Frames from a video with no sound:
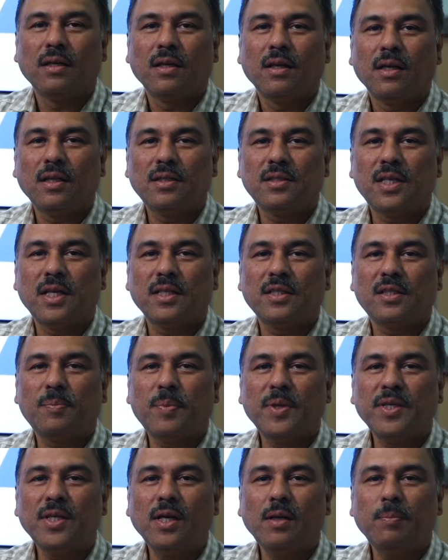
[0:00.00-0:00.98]
It's a
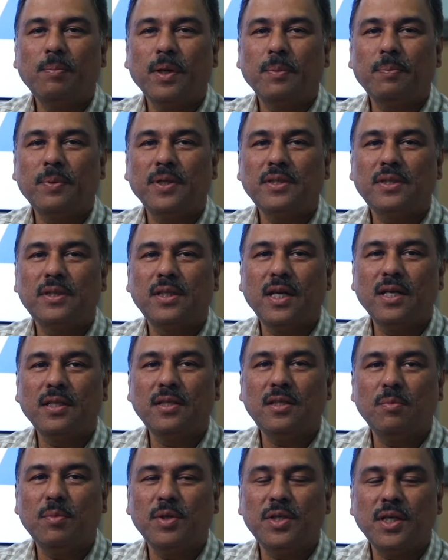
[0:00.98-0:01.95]
special purpose
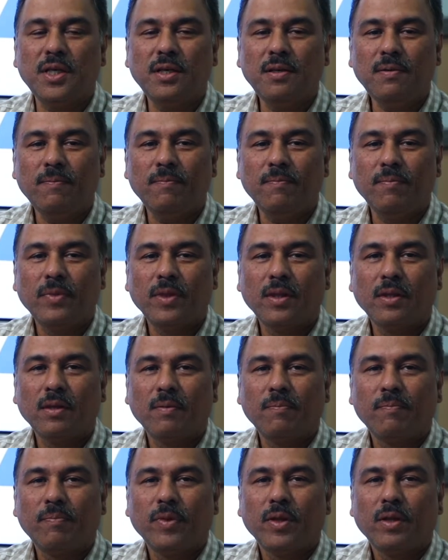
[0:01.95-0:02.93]
CNC machine
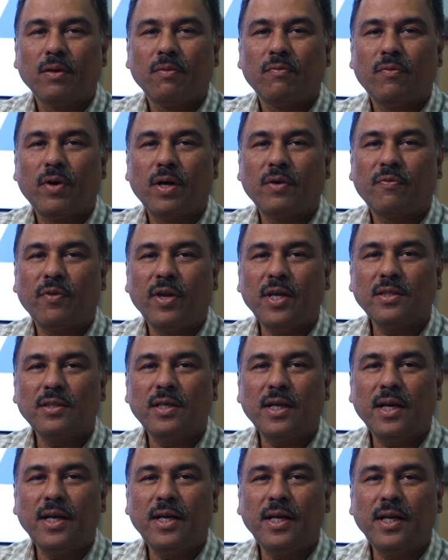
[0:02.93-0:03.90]
for face
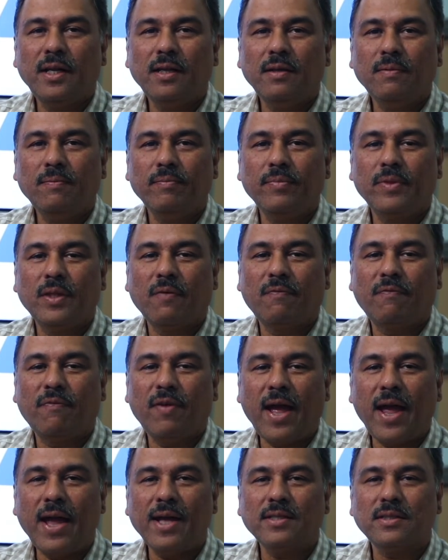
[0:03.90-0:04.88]
grinding the
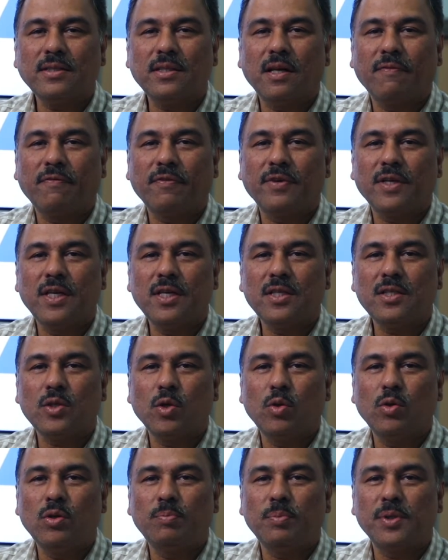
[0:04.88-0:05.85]
flanks of
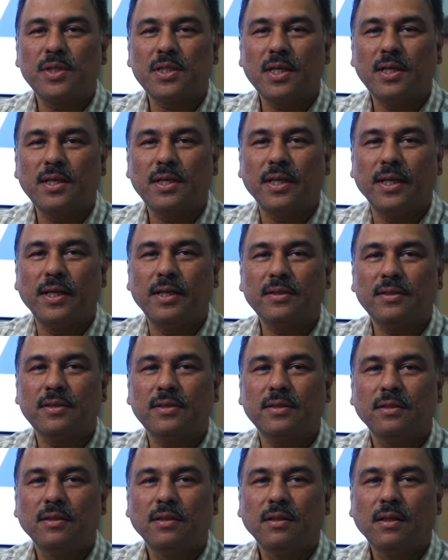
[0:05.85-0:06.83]
keystone piston rings
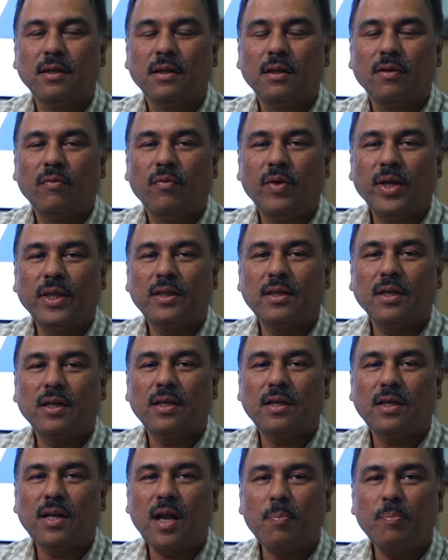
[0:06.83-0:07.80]
with
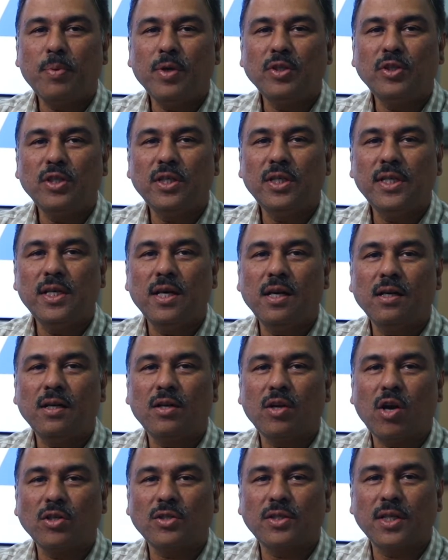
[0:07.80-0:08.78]
trapezoidal
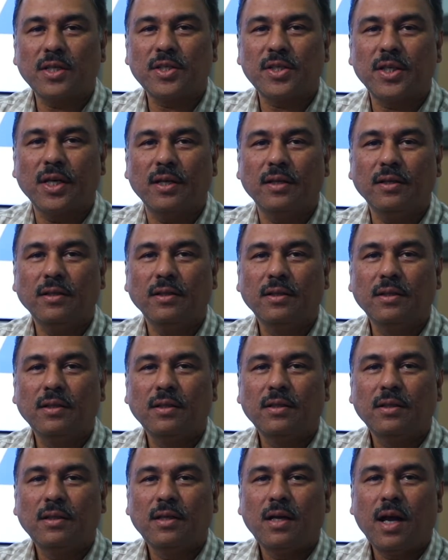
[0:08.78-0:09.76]
cross section
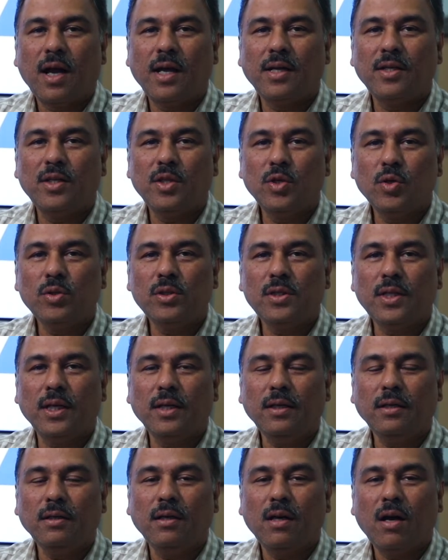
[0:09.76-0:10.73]
and used in
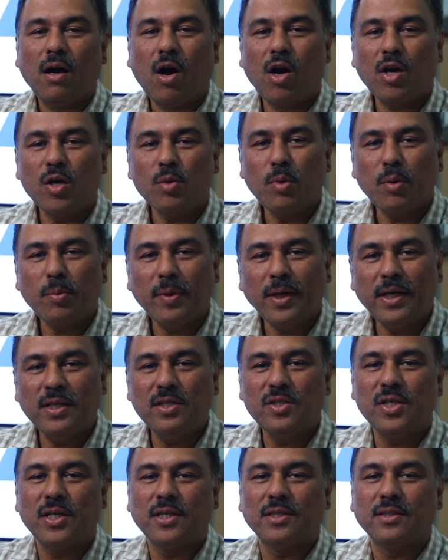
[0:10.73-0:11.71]
automobile
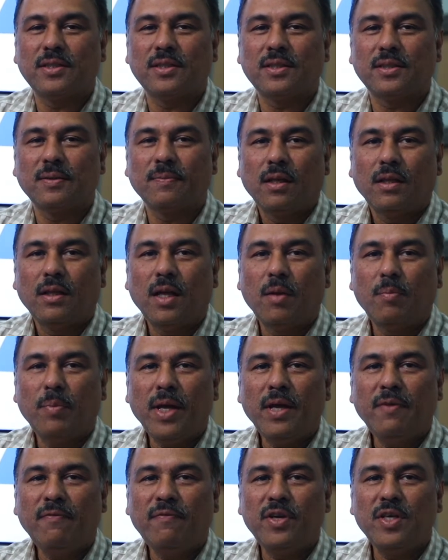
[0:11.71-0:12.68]
engines. The
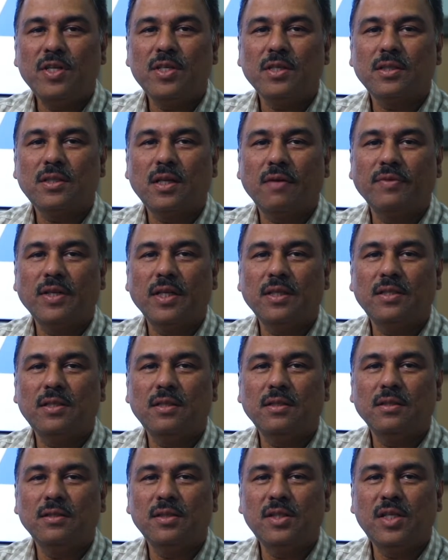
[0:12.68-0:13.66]
main features of the
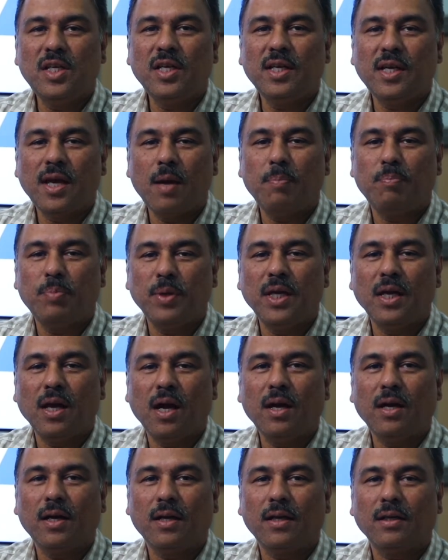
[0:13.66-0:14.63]

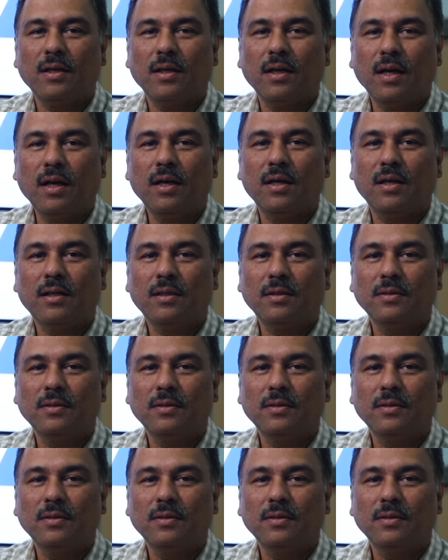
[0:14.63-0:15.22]
GKPR are